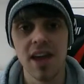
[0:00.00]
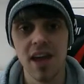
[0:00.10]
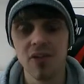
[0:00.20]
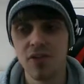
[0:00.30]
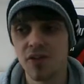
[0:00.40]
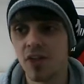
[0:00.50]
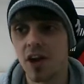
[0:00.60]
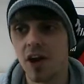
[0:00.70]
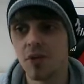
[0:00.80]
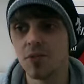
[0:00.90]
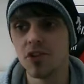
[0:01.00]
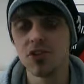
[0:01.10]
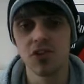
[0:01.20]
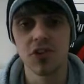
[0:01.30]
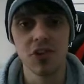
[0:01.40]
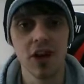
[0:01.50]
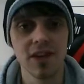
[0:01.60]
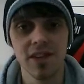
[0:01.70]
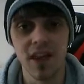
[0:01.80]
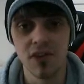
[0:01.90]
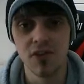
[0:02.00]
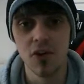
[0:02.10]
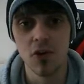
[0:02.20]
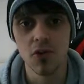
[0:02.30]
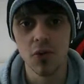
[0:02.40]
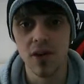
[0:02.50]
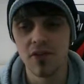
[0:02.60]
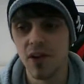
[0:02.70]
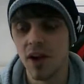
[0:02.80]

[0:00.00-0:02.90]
if you decide to get involved with